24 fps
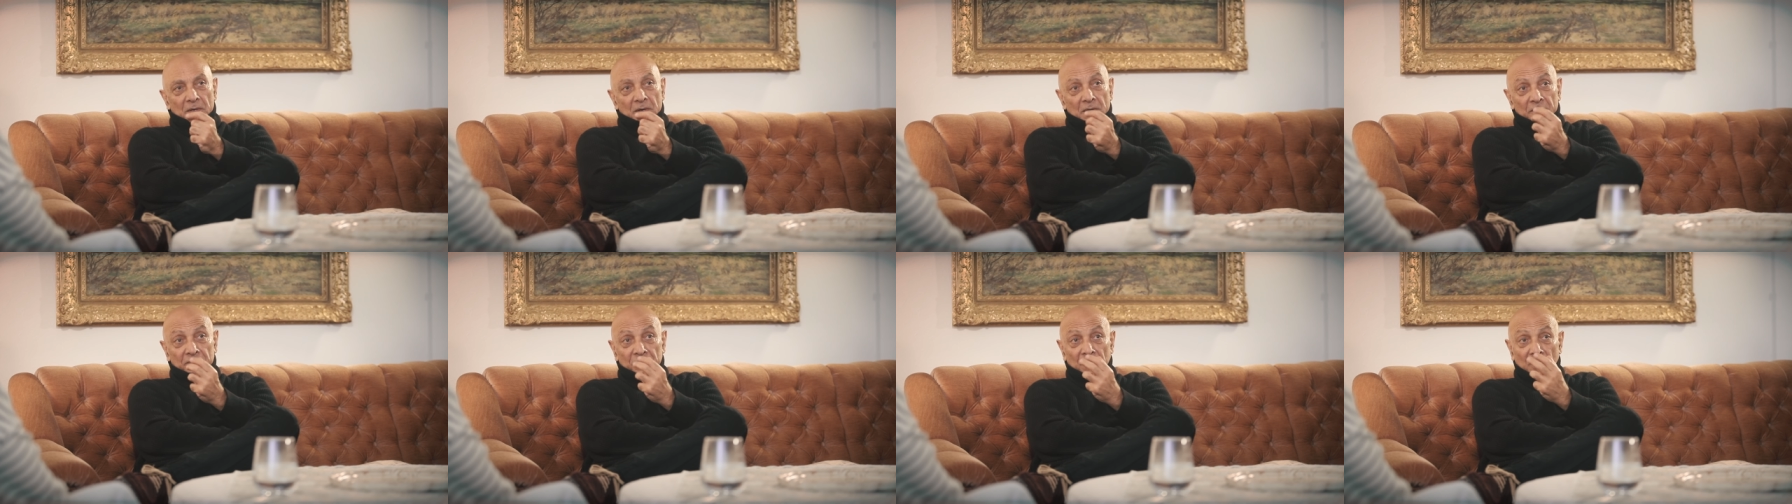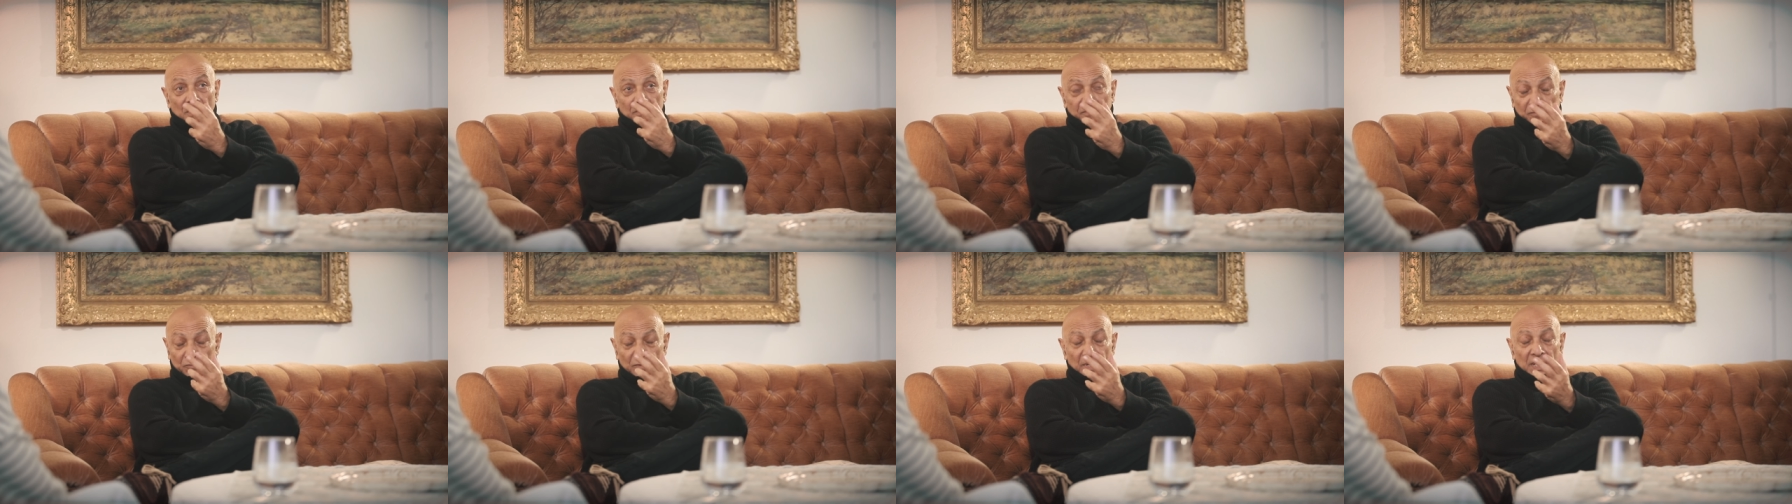
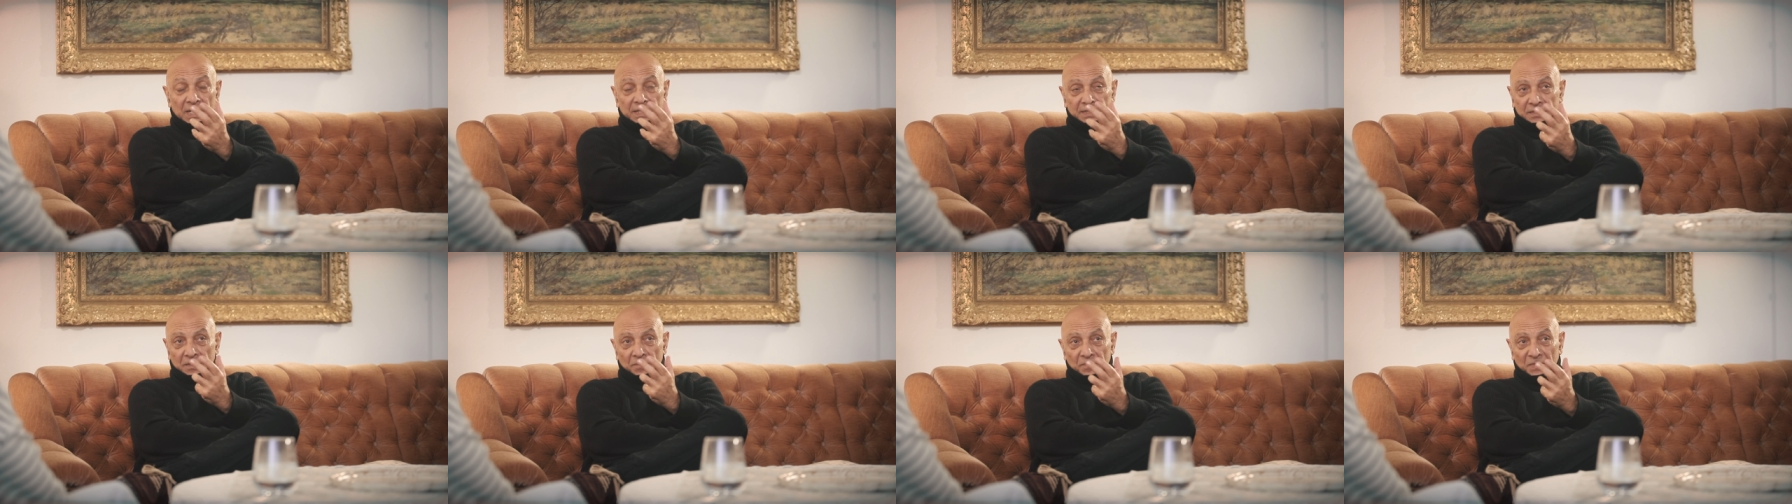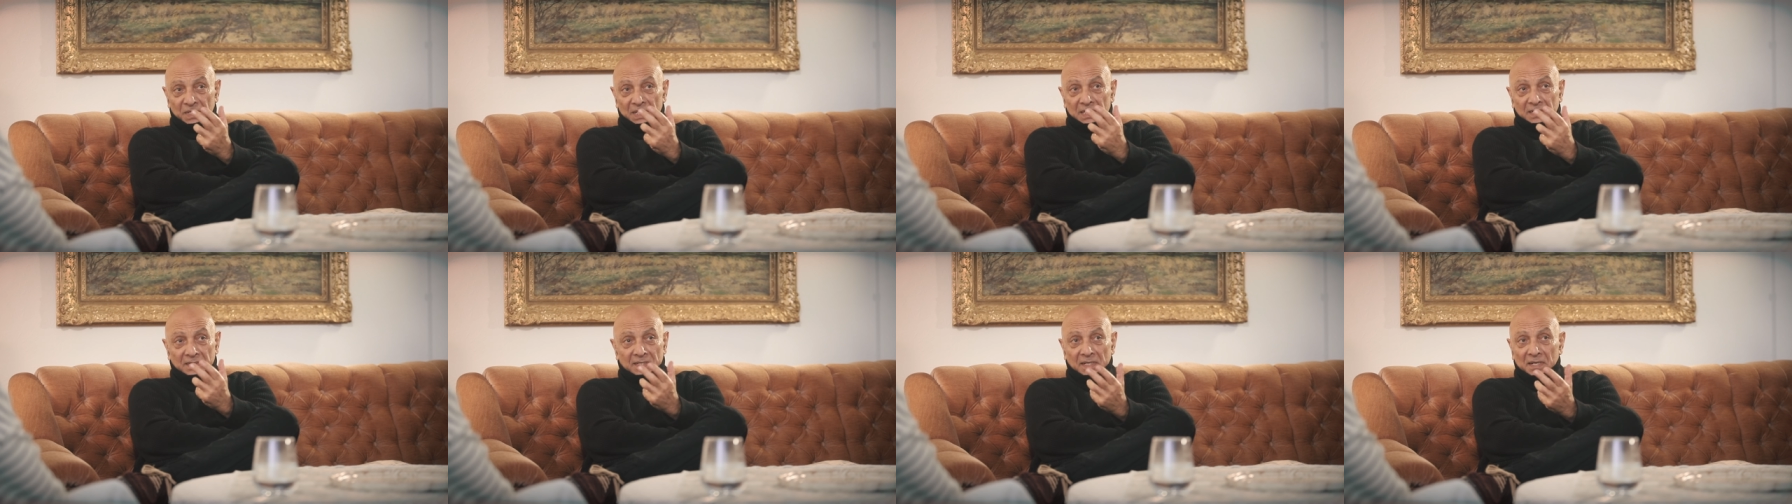of really some
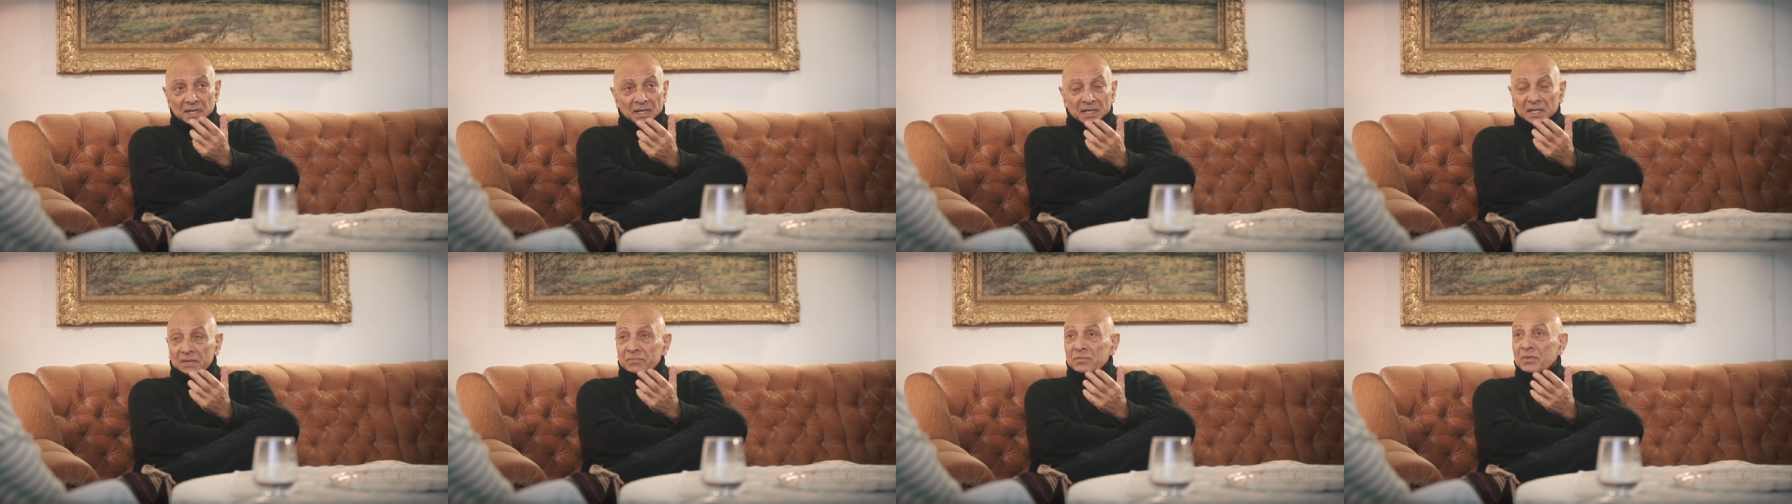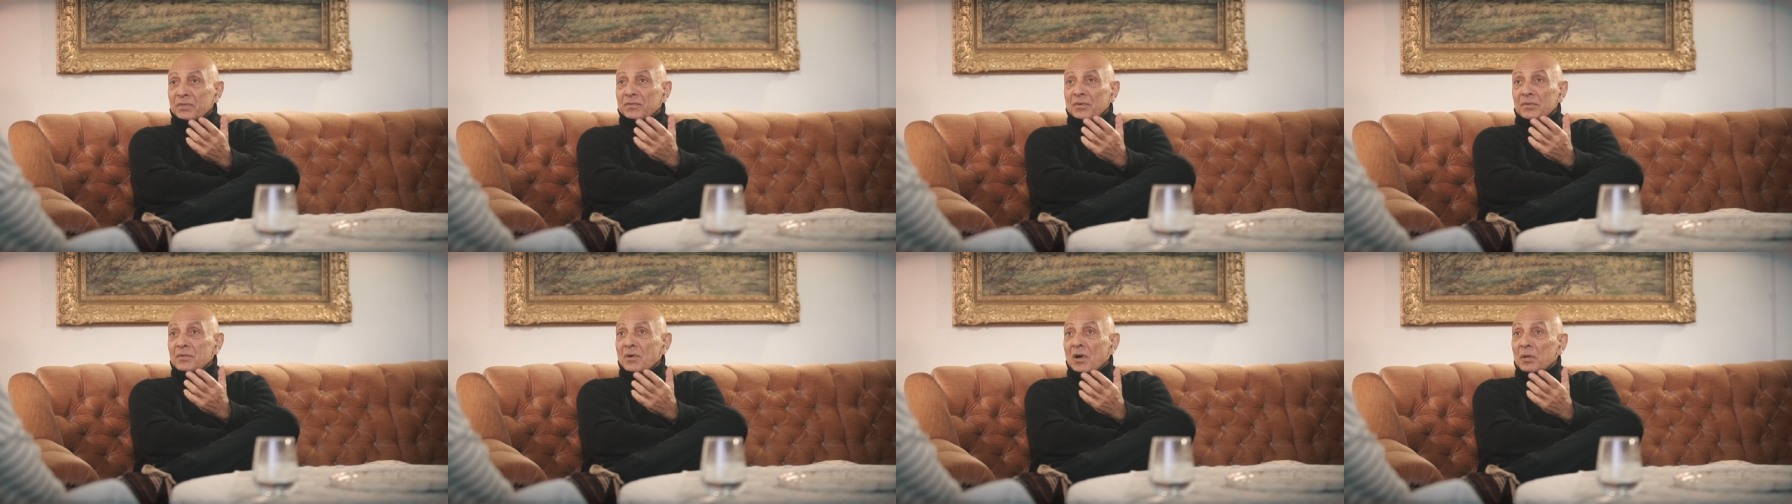things that I
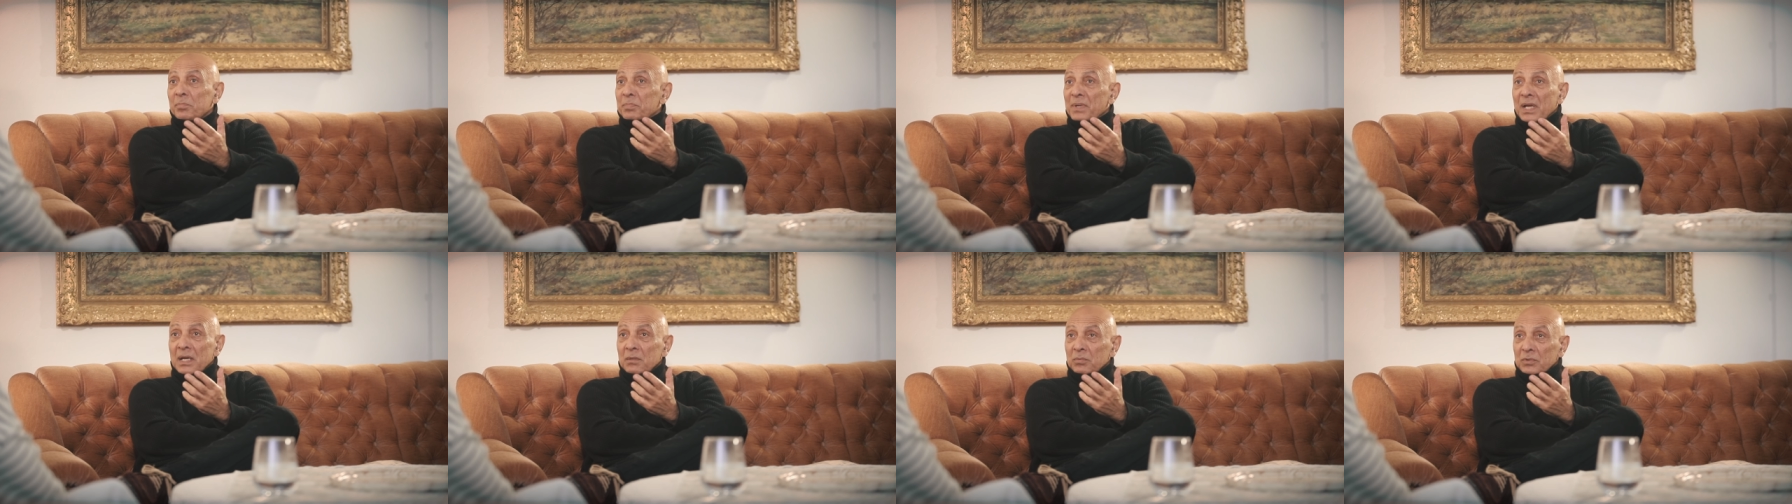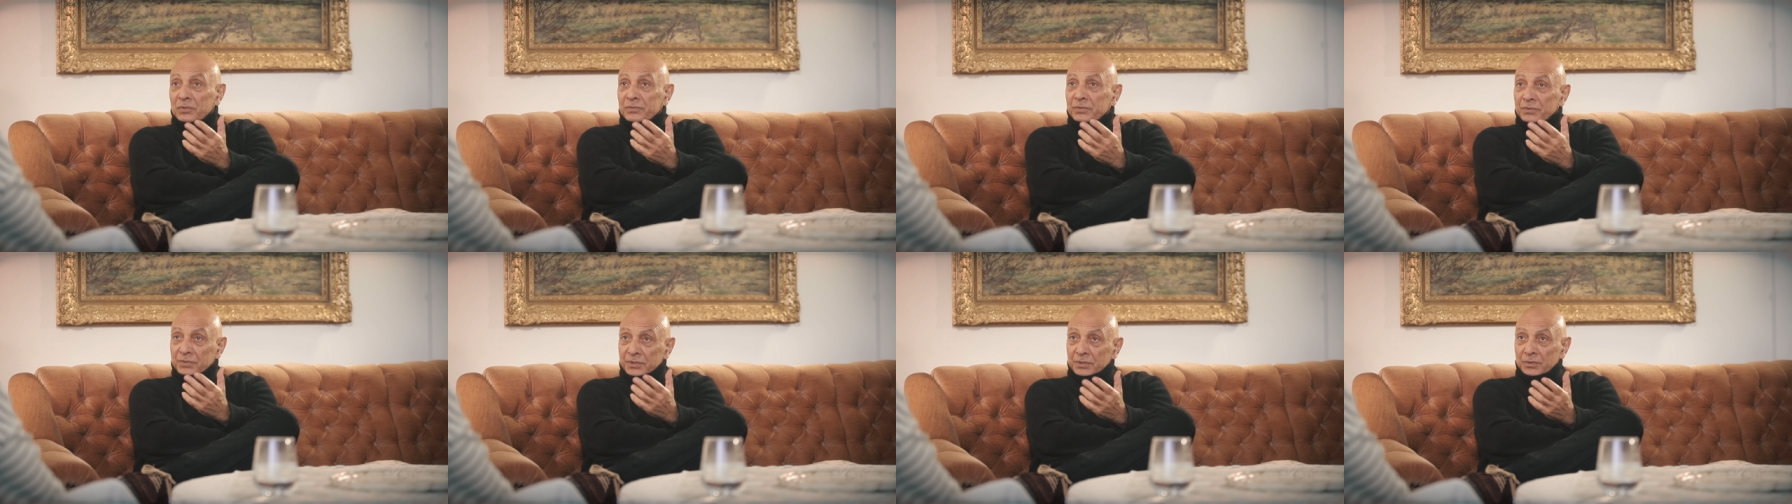never thought I'd be
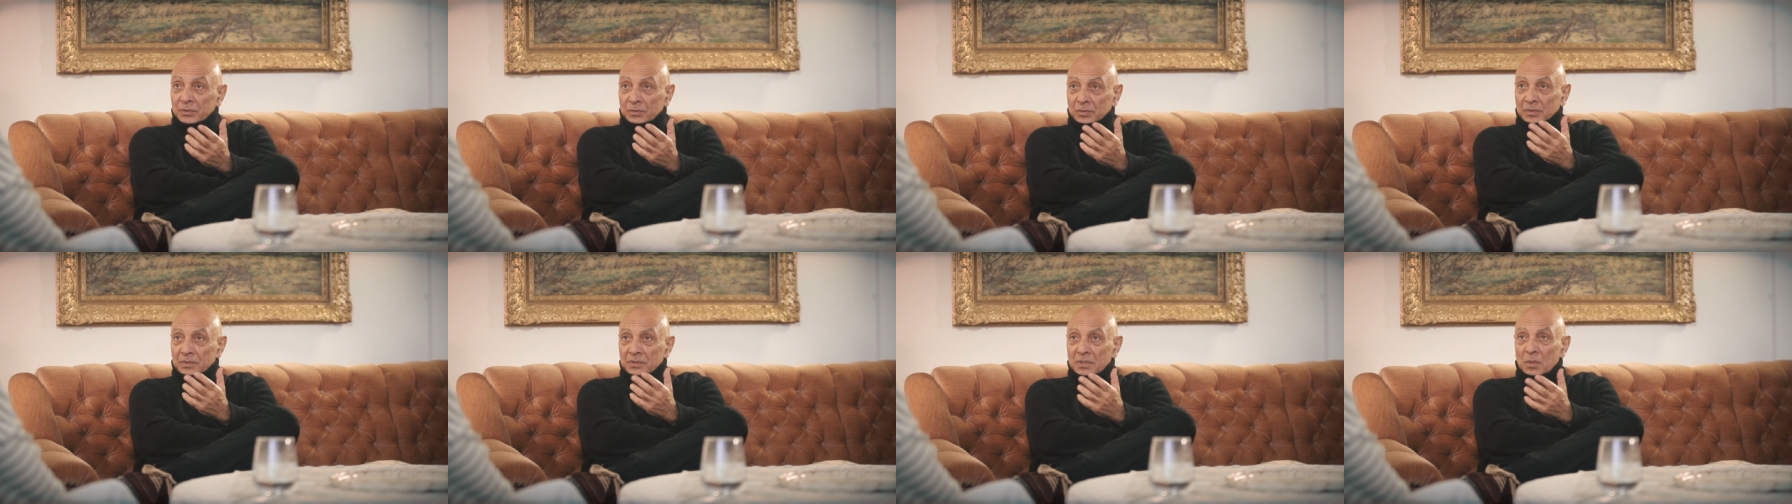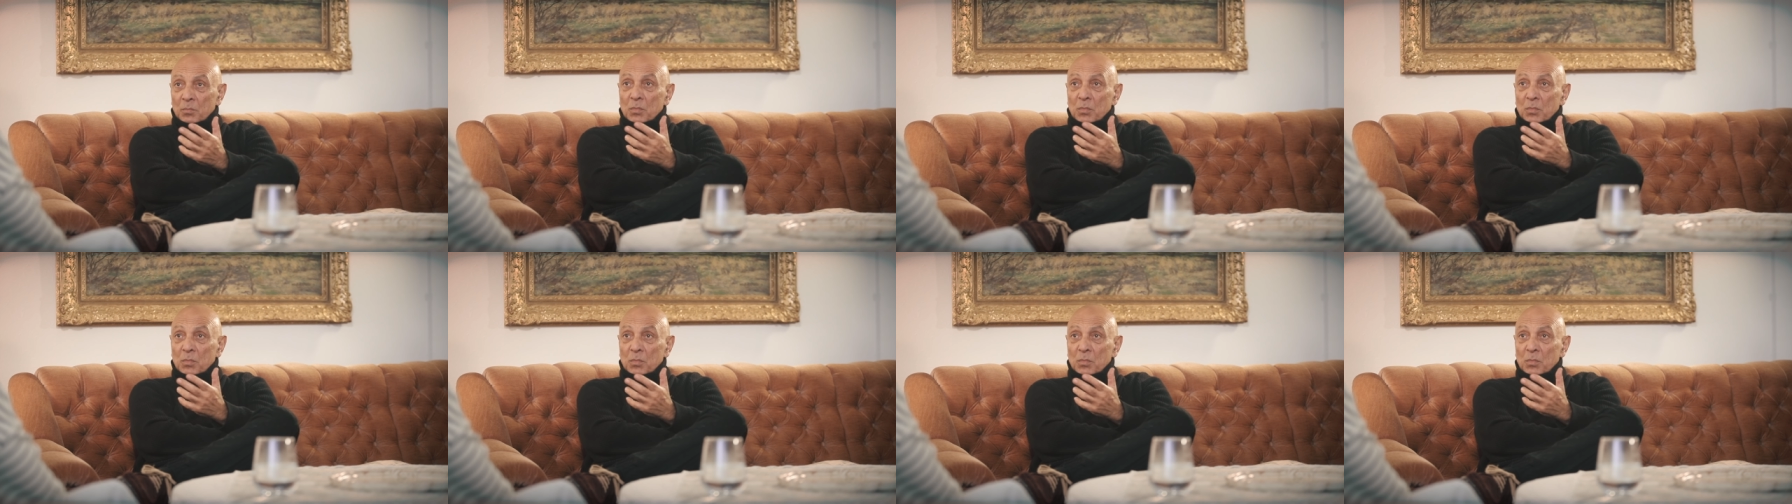able to do.